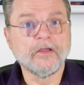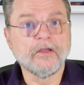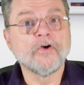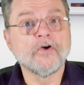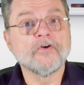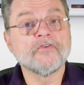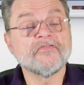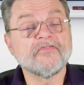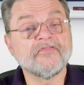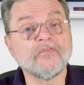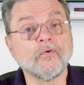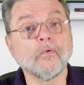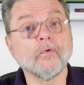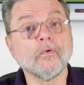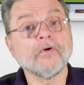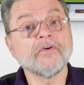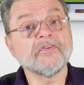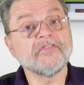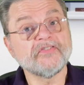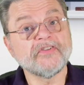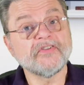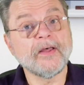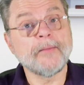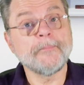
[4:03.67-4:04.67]
for
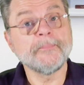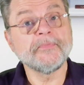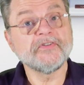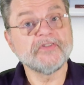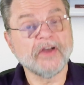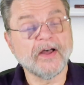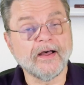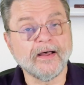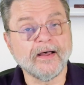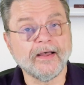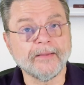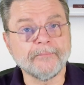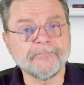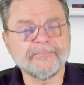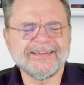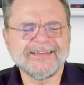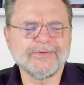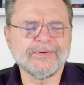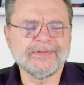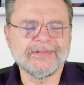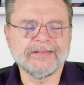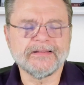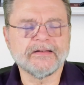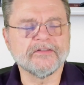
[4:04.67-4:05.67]
some time. They
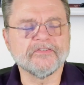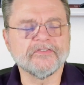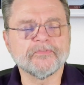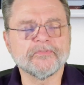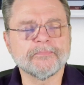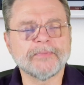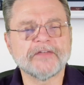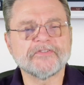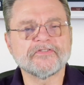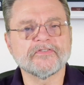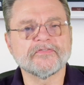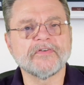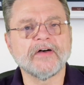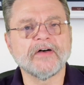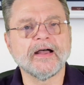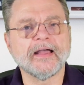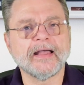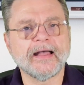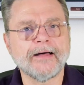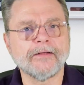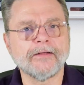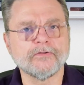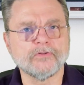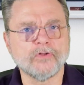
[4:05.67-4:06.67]
really didn't specify
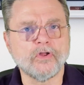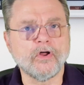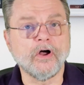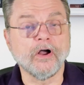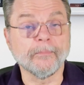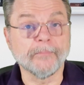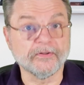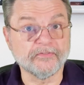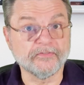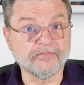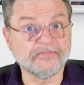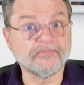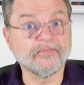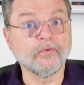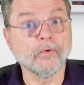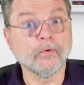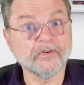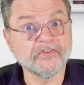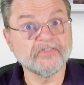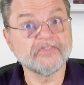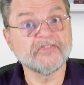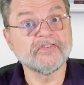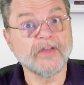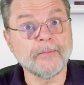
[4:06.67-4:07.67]
how long, but
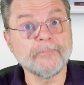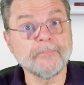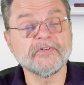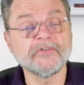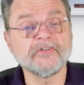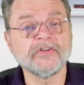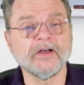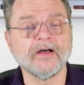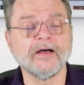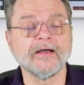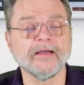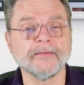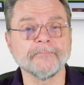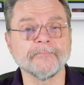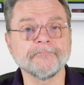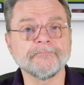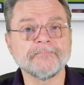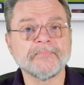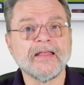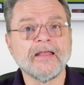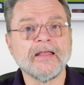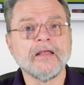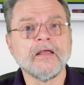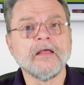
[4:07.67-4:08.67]
for some time
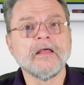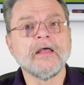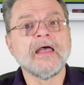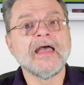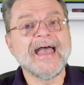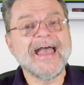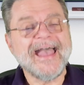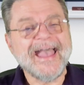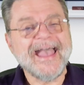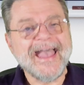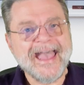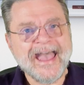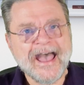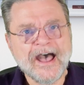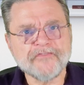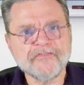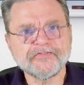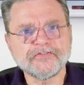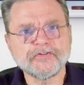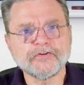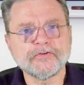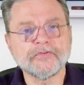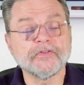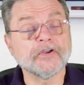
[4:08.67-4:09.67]

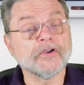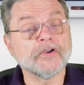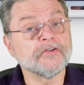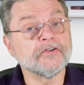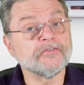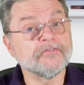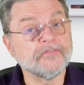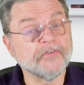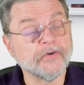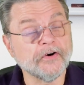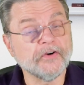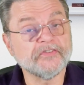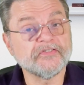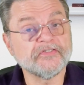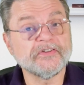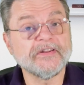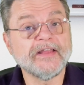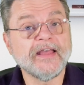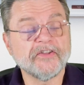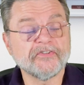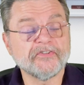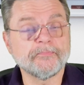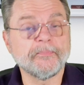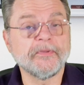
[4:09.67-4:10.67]
after the conversion
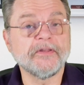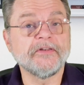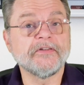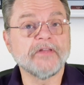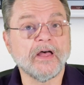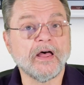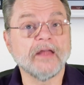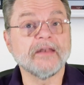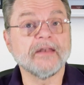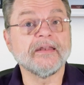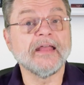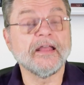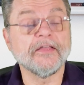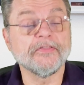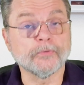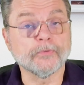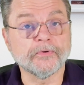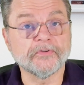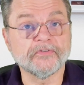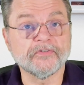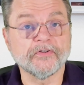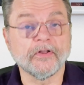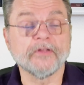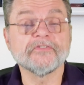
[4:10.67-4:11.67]
has been done and the
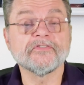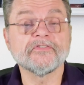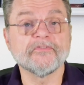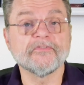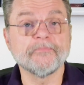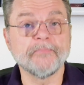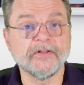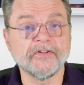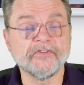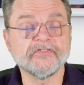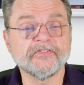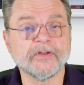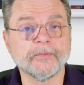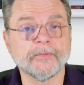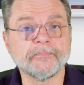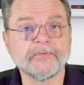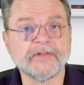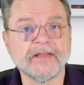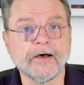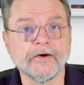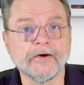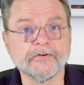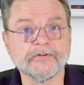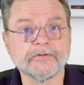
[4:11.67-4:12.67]
results have been shipped
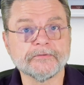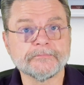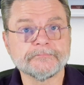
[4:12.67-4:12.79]
out.